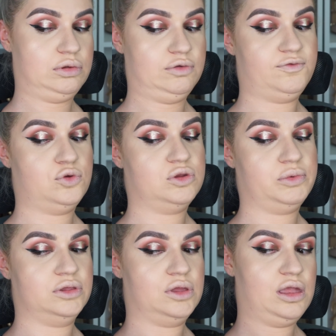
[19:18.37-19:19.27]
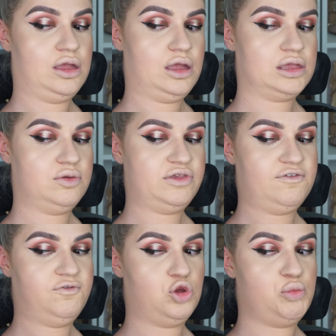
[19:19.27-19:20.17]
I think it was like
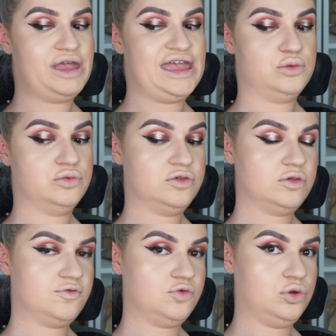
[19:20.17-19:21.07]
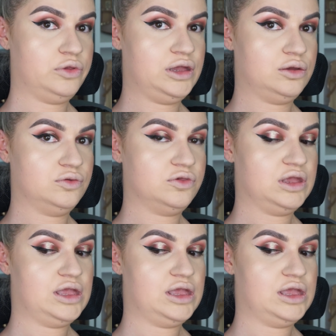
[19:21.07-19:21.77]
£4 for all those.